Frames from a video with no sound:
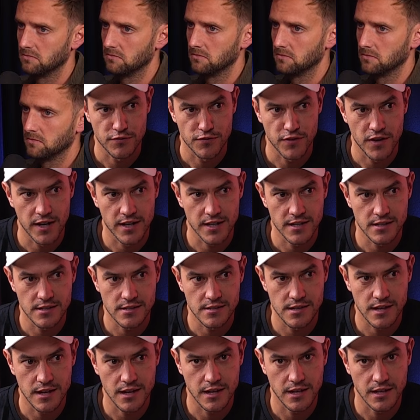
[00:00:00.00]
It was funny
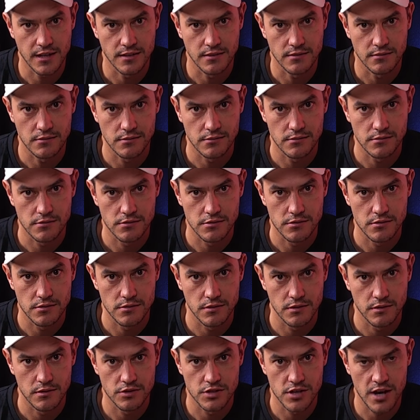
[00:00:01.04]
seeing
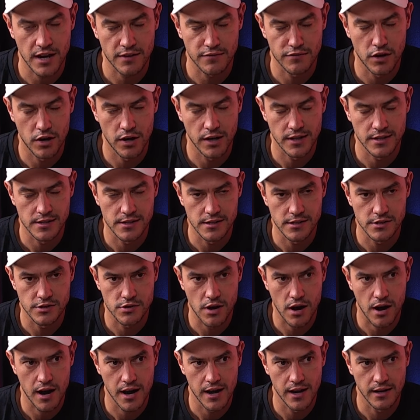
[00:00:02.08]
Jack Viney didn't
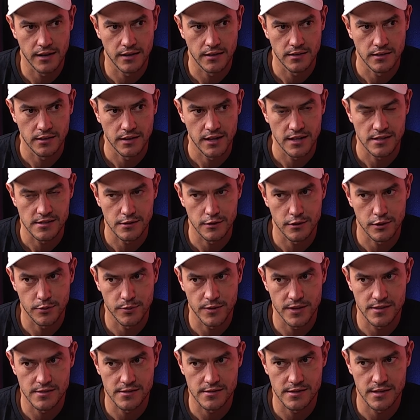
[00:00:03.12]
train. He's a little
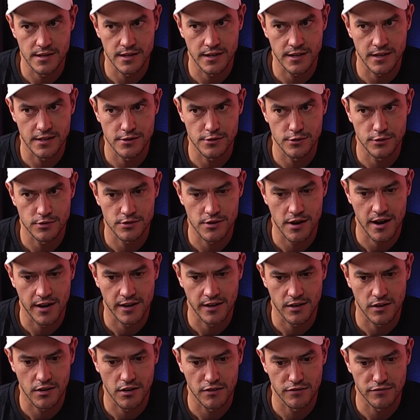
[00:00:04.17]
bit sick. He took
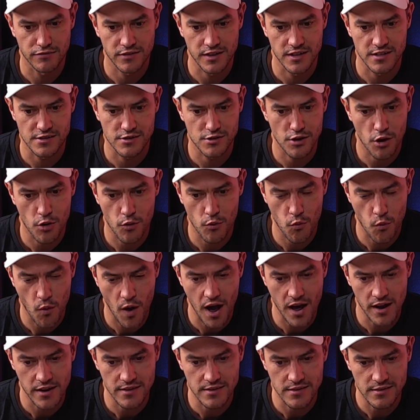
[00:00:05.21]
training off. There's not
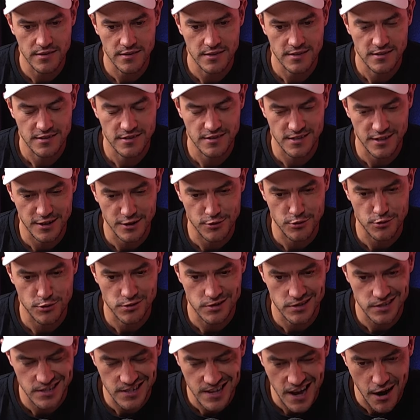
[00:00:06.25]
one single
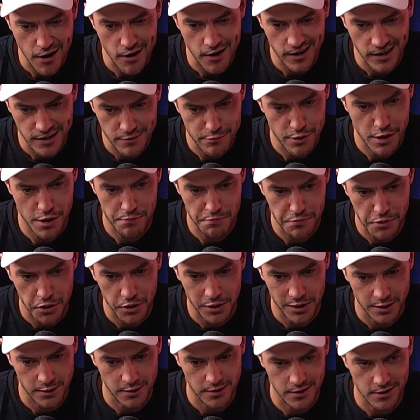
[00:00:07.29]
skerrick in my
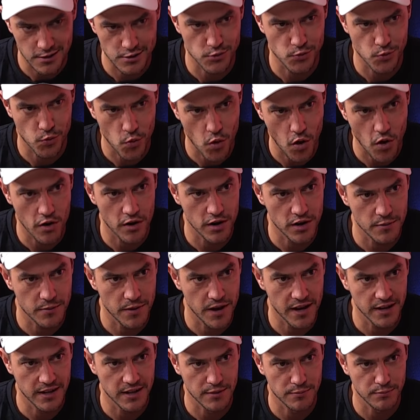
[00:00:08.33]
body that is worried
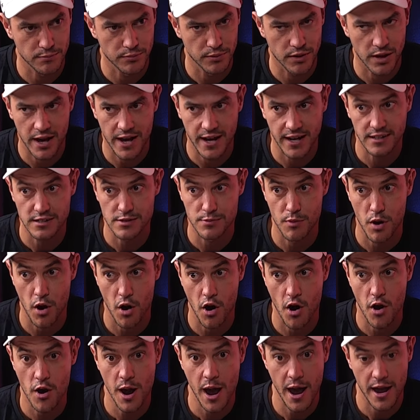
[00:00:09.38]
about him no. playing
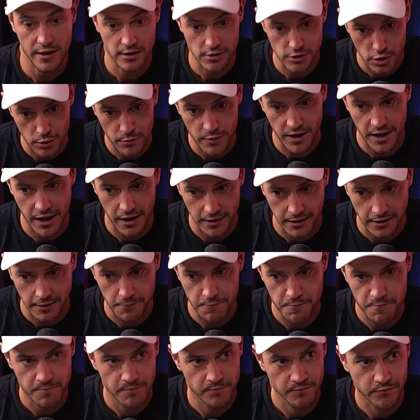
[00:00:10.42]
tomorrow and dominating.
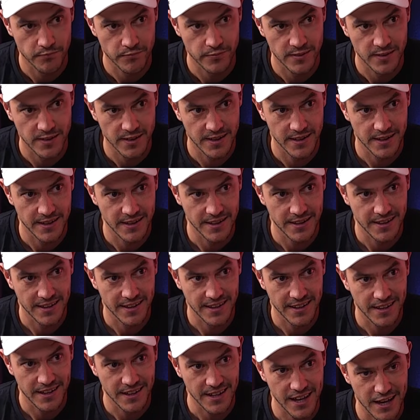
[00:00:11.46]
No.
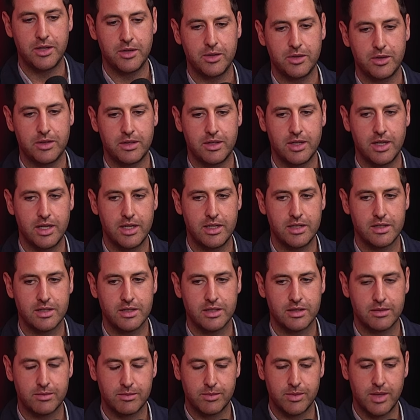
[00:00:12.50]
He, he will dominate.
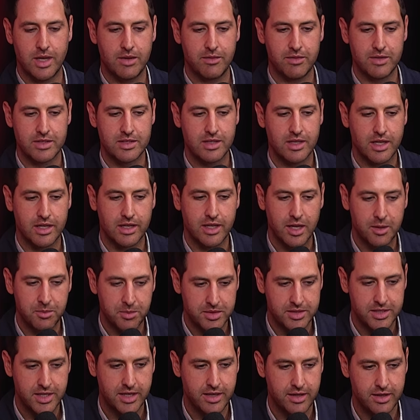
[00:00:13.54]
to have his leg
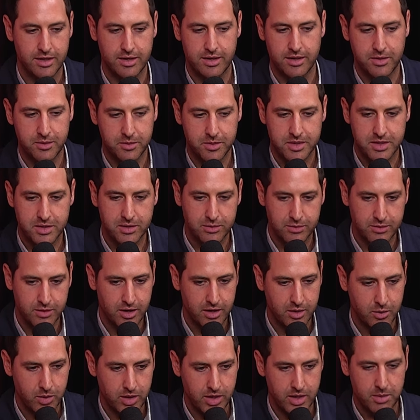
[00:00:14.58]
amputated and he would still
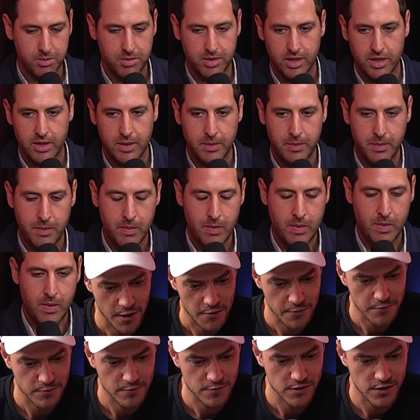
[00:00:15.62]
find a way to play. Yeah.
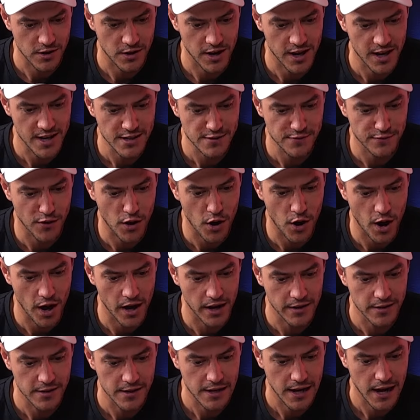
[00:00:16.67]
So he's
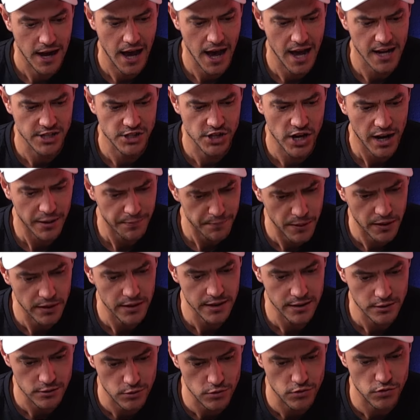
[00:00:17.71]
fine. Uh, Jack
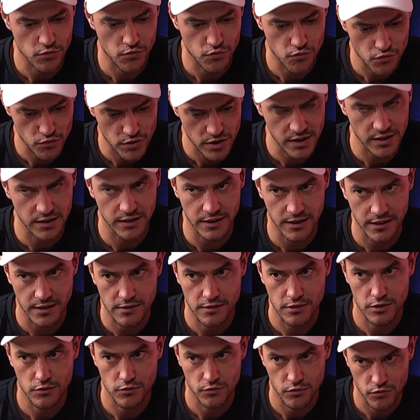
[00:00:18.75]
Billings was really,
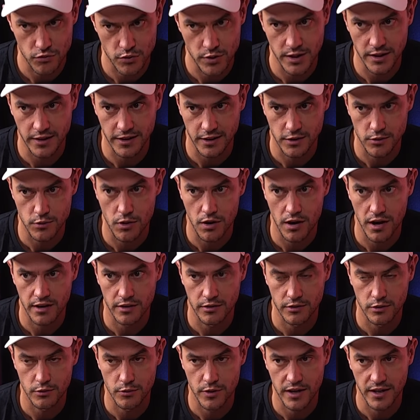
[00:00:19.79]
really quiet
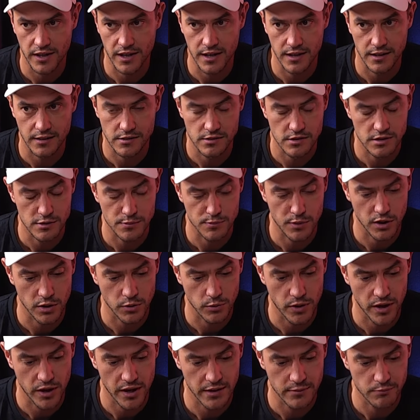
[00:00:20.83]
on the weekend, just by the
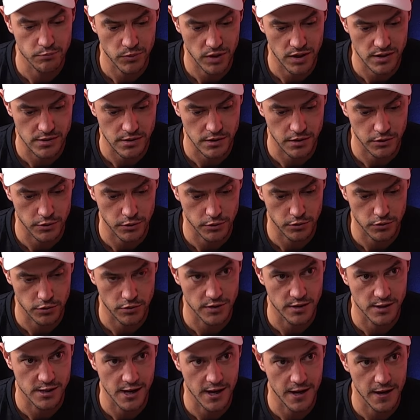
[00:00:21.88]
way, as I look through the
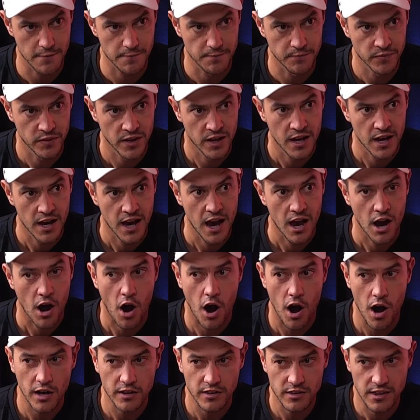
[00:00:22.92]
team.
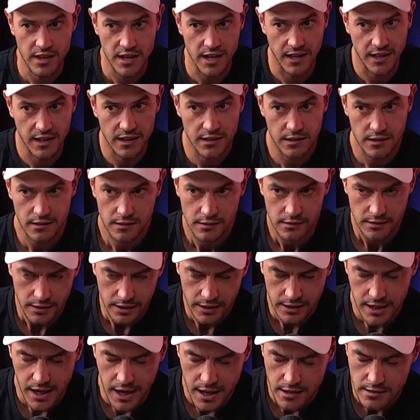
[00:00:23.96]
I think
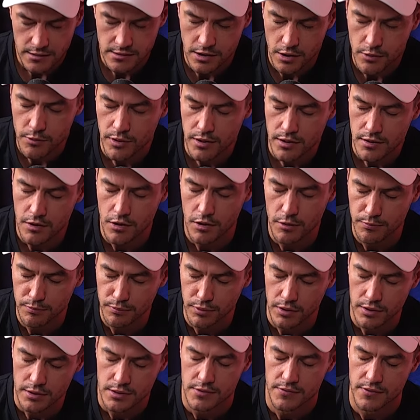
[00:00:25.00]
Again, I don't want to knock
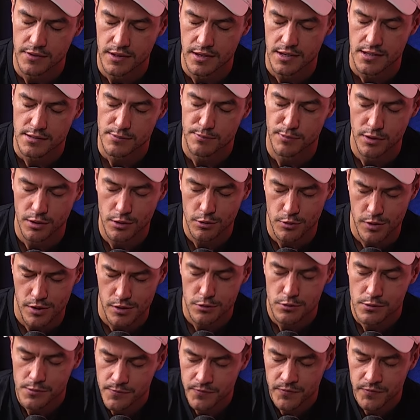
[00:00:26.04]
blokes for this, but I will.